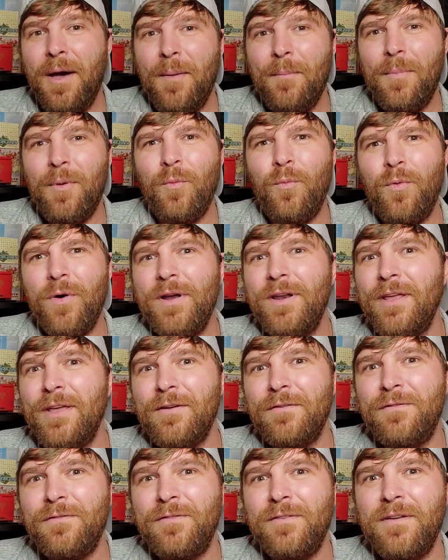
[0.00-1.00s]
But what
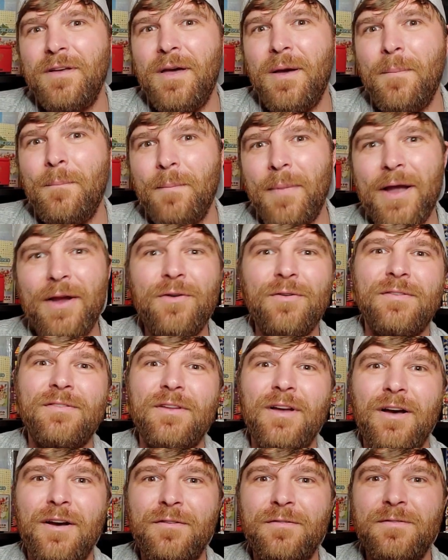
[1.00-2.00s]
if
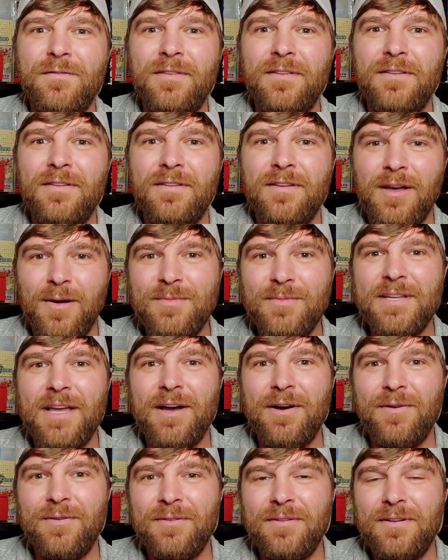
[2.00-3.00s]
Microsoft comes
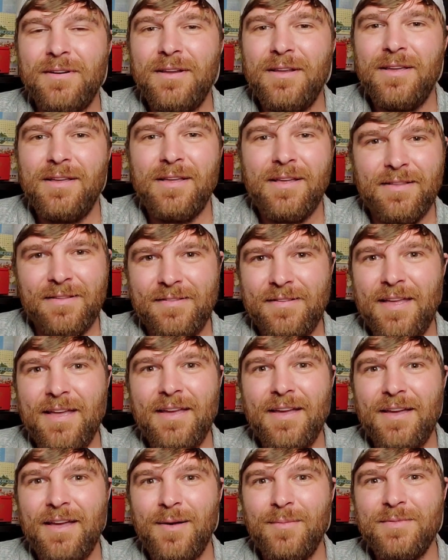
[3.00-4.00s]
out and
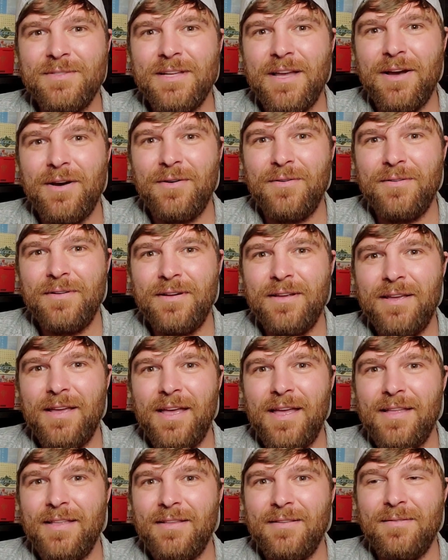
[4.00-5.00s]
Sega comes out
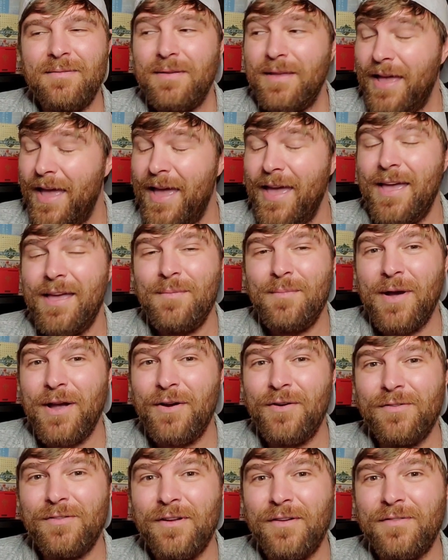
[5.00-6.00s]
and, hey,
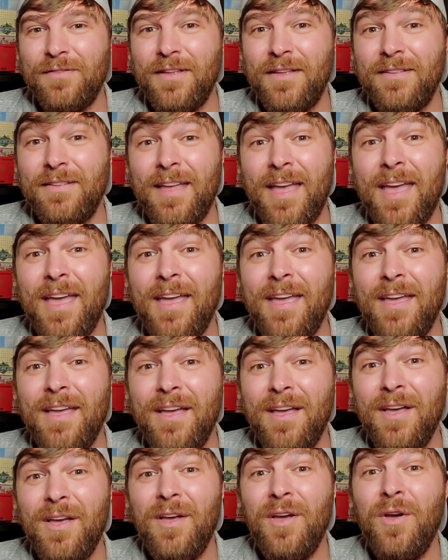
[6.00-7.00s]
Microsoft says, hey,
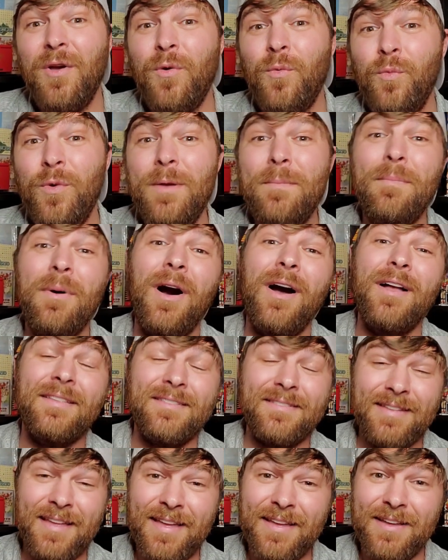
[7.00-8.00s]
we bought
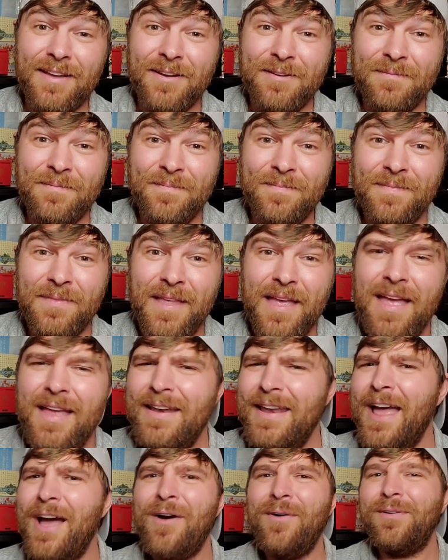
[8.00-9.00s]
Sega.
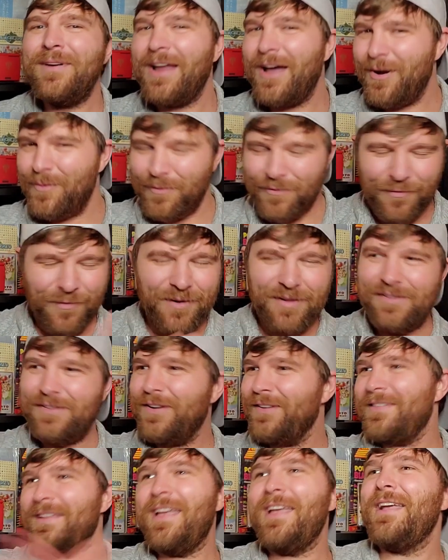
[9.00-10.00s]
Now, before you
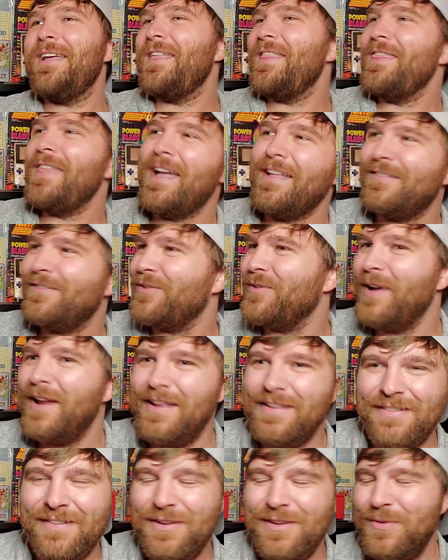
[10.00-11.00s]
start saying that's
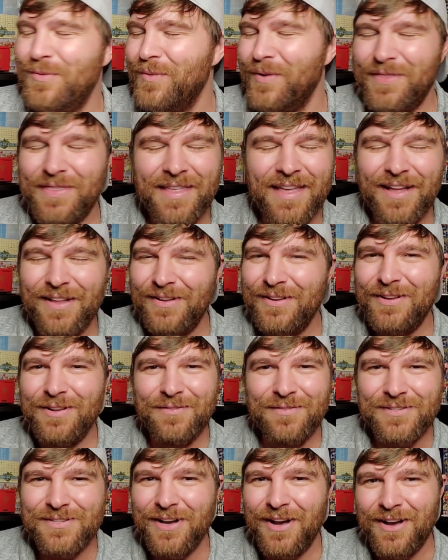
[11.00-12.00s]
crazy, what the hell are you
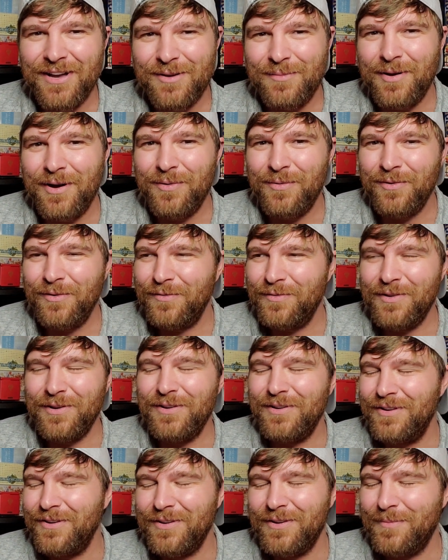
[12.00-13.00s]
even talking about, Wolf?
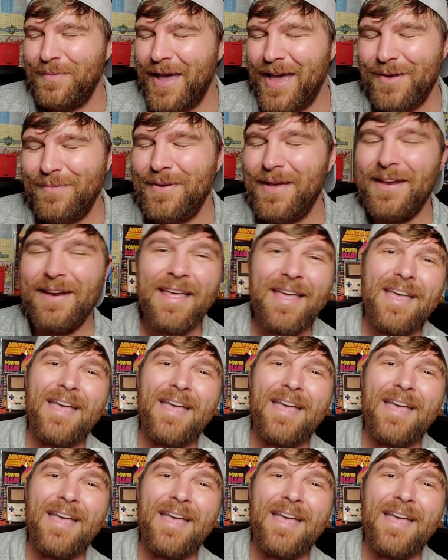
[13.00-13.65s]
You're a madman.